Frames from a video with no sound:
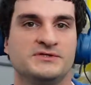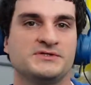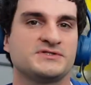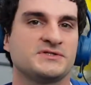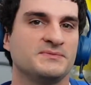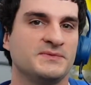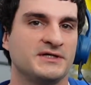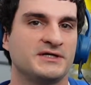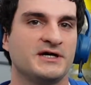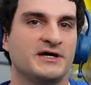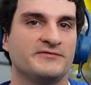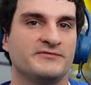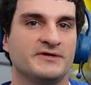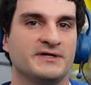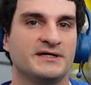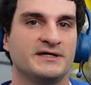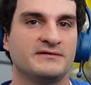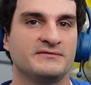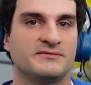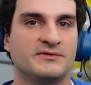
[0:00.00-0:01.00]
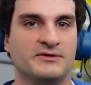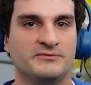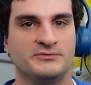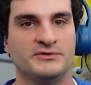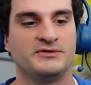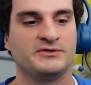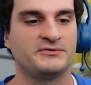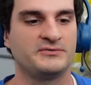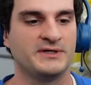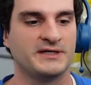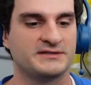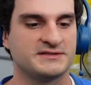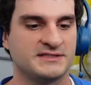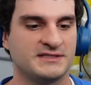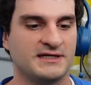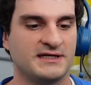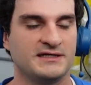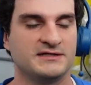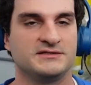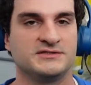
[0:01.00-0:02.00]
just gonna be covering it uh, real quick
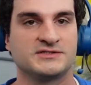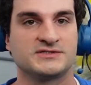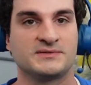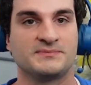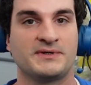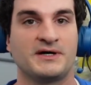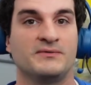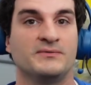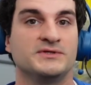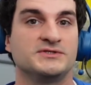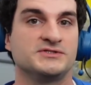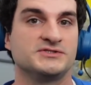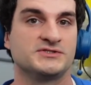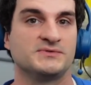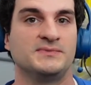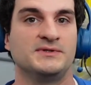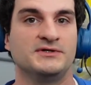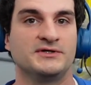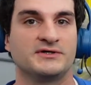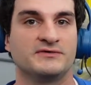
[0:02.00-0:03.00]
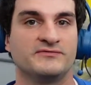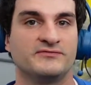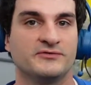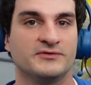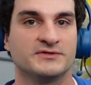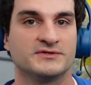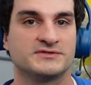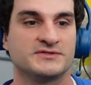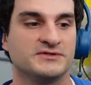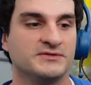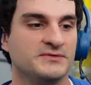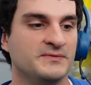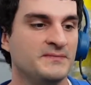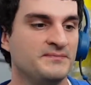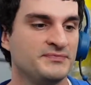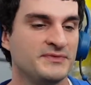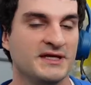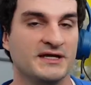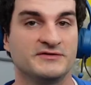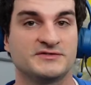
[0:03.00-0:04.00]
today, just about what you should be looking forward to,
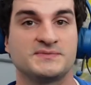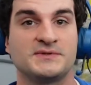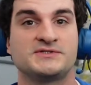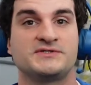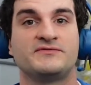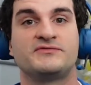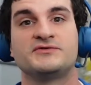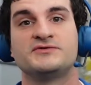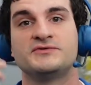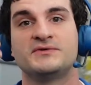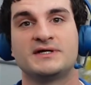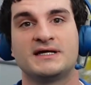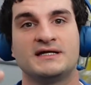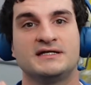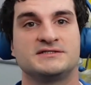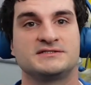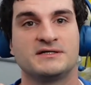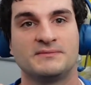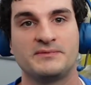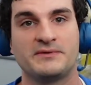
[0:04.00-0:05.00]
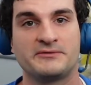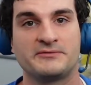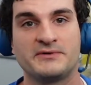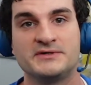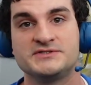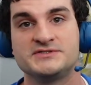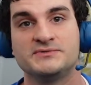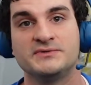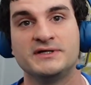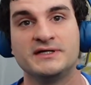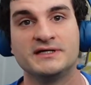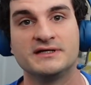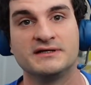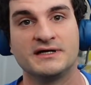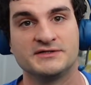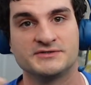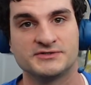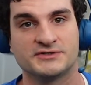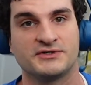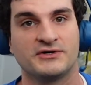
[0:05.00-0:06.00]
especially if you're doing any type of upgrades, you wanna get a
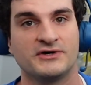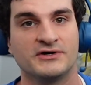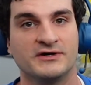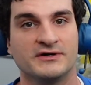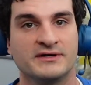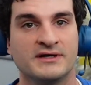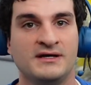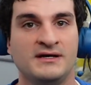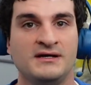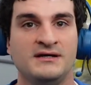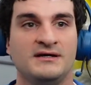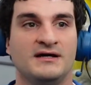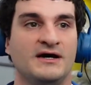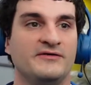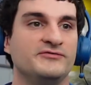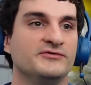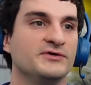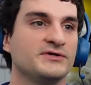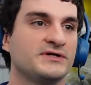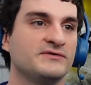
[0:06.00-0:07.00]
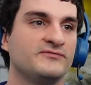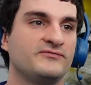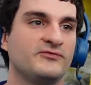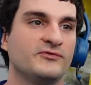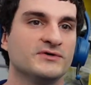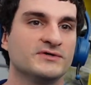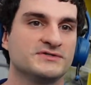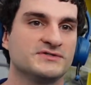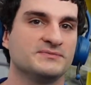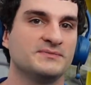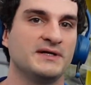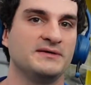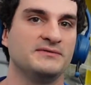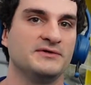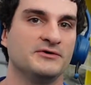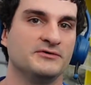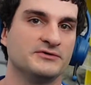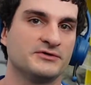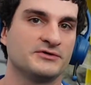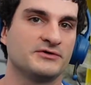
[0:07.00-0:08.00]
nicer card. Uh, if you're looking forward to maybe the
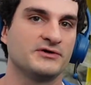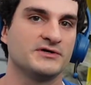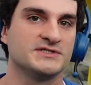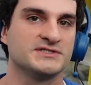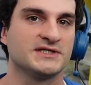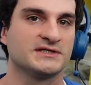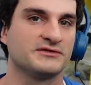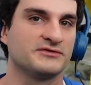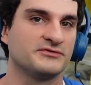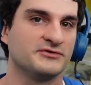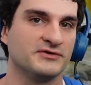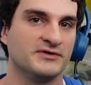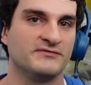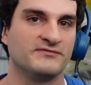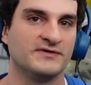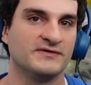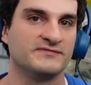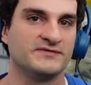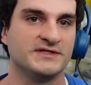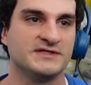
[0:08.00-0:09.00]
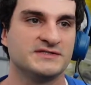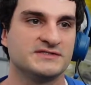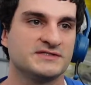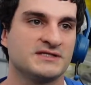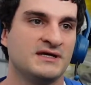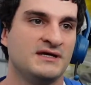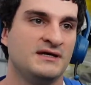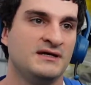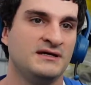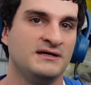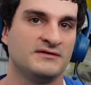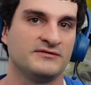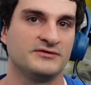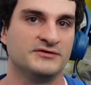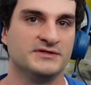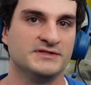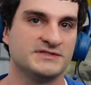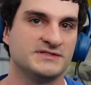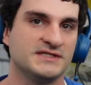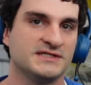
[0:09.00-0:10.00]
older cards, like the thirty fifties,
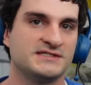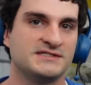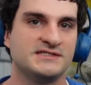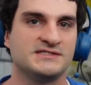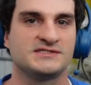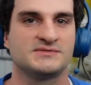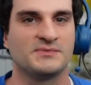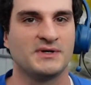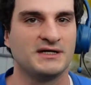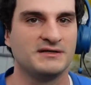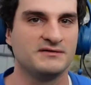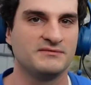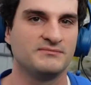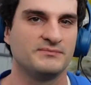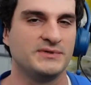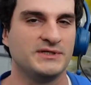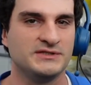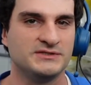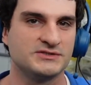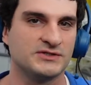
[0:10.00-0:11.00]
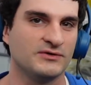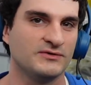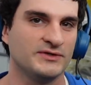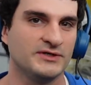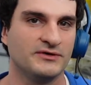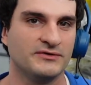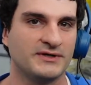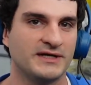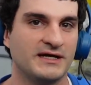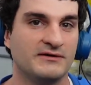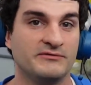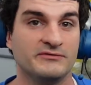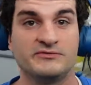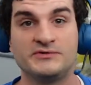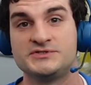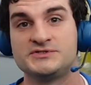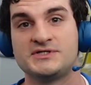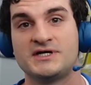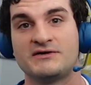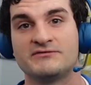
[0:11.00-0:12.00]
thirty sixties, you might be totally okay with
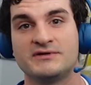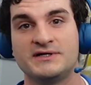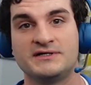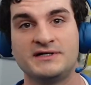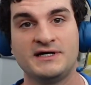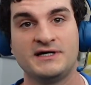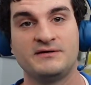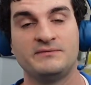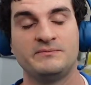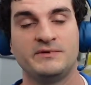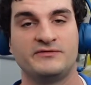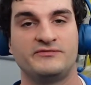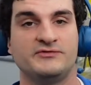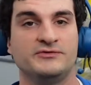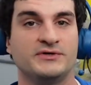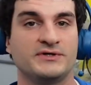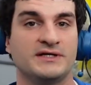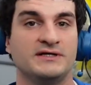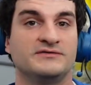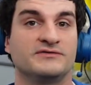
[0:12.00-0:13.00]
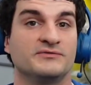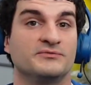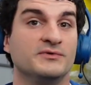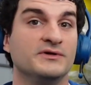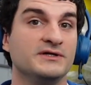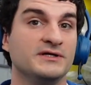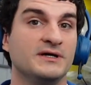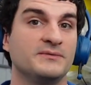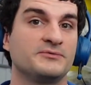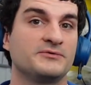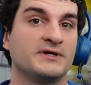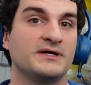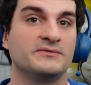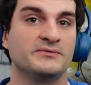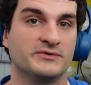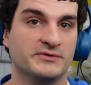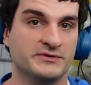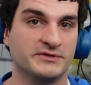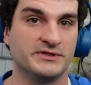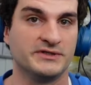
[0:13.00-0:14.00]
what you have right now, but if you're looking to really upgrade
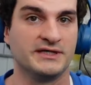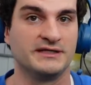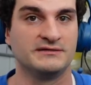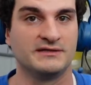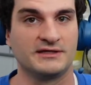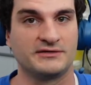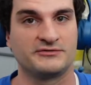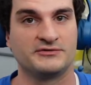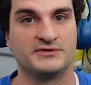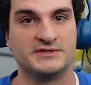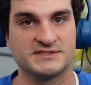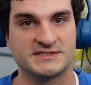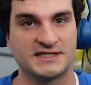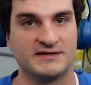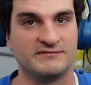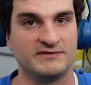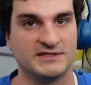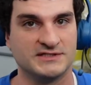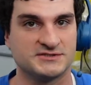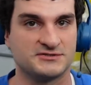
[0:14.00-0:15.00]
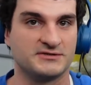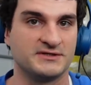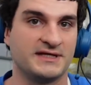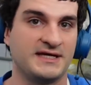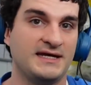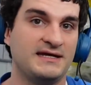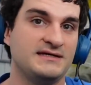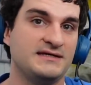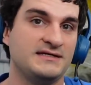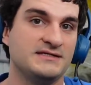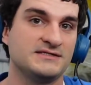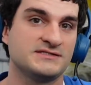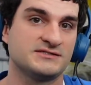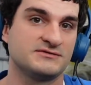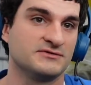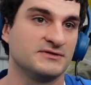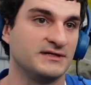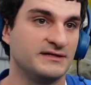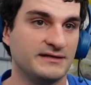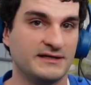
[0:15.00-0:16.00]
where you're getting like thirty seventies, thirty eighties,
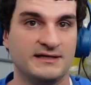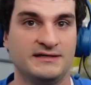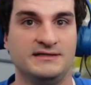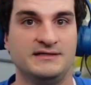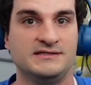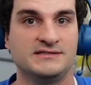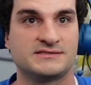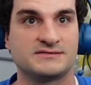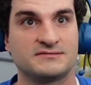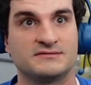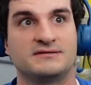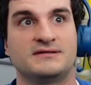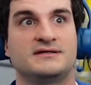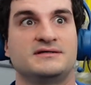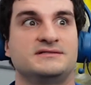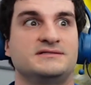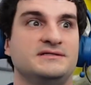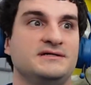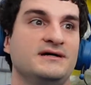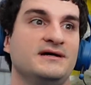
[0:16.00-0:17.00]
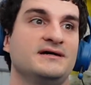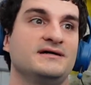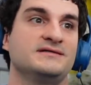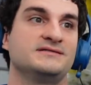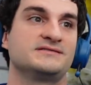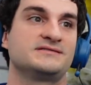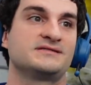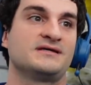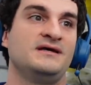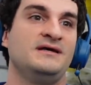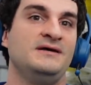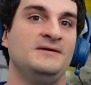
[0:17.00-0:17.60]
thirty nineties, thirty ninety Ti's,